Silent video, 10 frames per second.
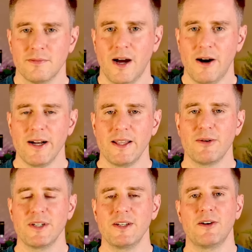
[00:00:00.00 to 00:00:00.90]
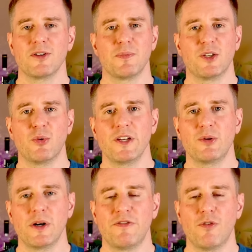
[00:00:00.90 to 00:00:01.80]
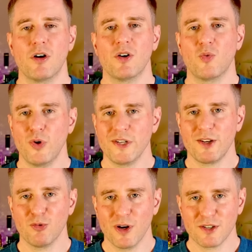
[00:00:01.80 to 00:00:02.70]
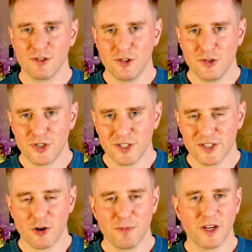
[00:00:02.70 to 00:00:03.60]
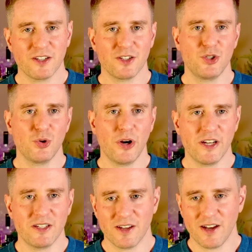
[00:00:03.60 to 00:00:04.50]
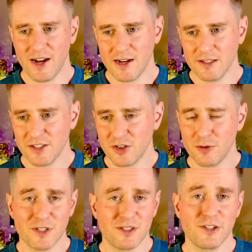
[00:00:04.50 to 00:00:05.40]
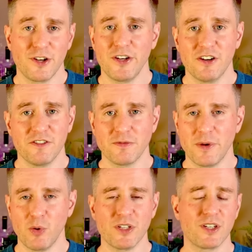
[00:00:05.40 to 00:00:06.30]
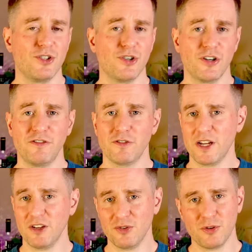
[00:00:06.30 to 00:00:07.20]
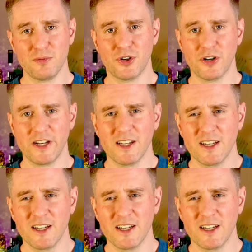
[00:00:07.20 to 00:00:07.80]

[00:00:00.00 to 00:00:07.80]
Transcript: All right, that was it. That was my 2024 whiskey resolutions. I hope you guys enjoyed it. Let's hope this is a good year for my whiskey journey, for my YouTube journey.